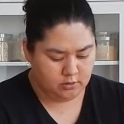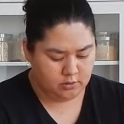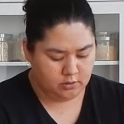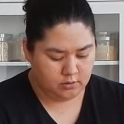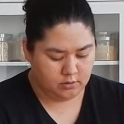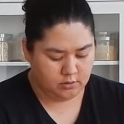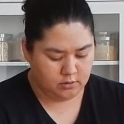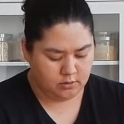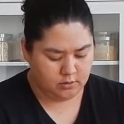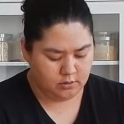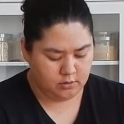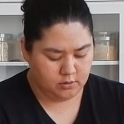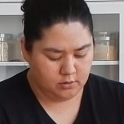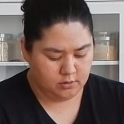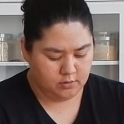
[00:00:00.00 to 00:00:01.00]

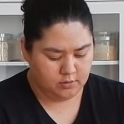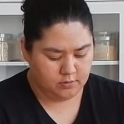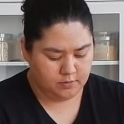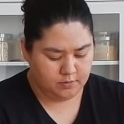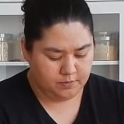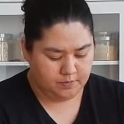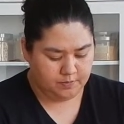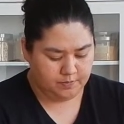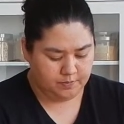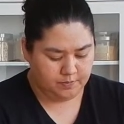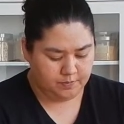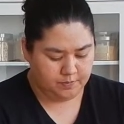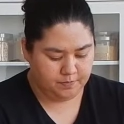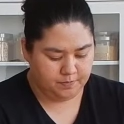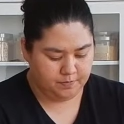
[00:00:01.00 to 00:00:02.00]

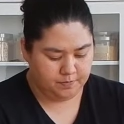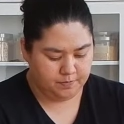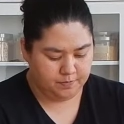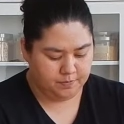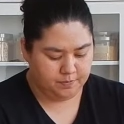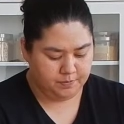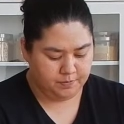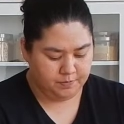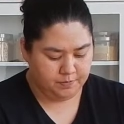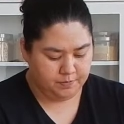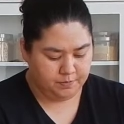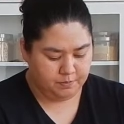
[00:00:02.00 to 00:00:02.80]
(silence)